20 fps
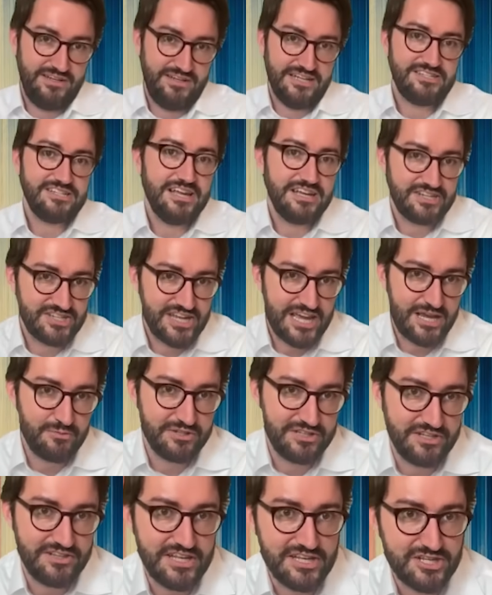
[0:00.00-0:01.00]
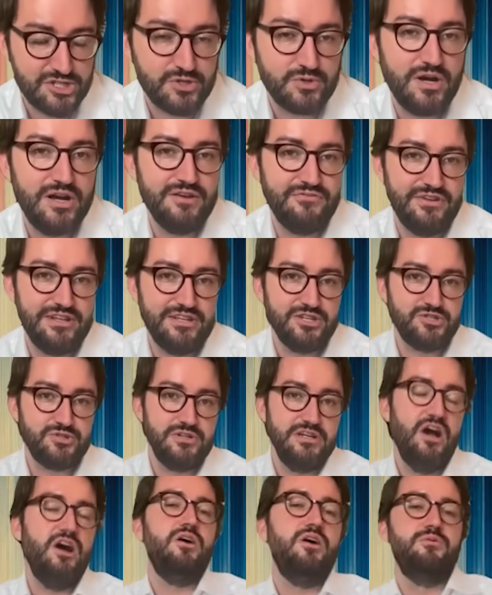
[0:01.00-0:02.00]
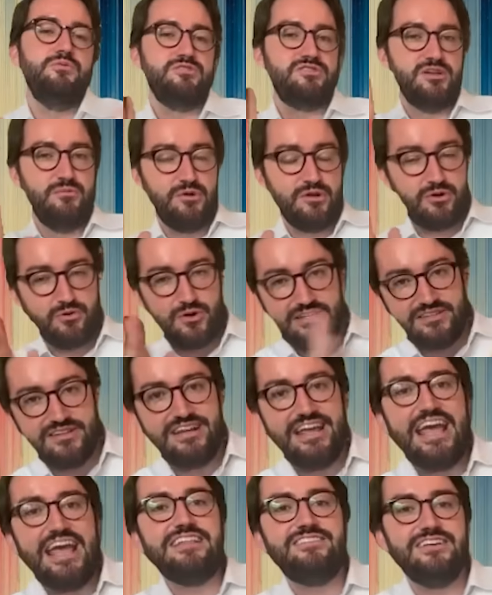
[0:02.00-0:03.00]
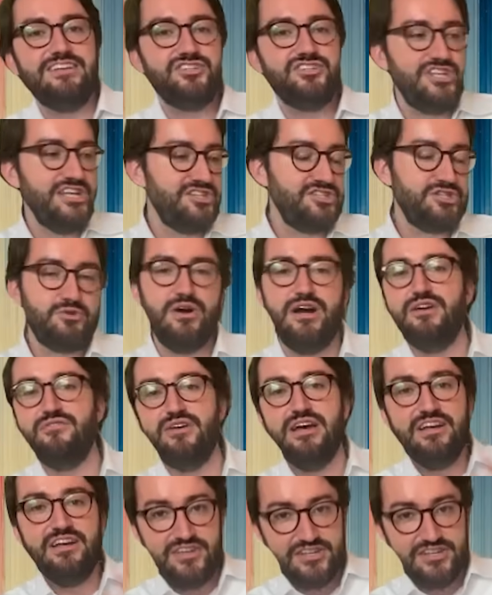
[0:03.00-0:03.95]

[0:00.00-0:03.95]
That's like saying with the disk drive industry, oh, someone created an 8-inch disk drive.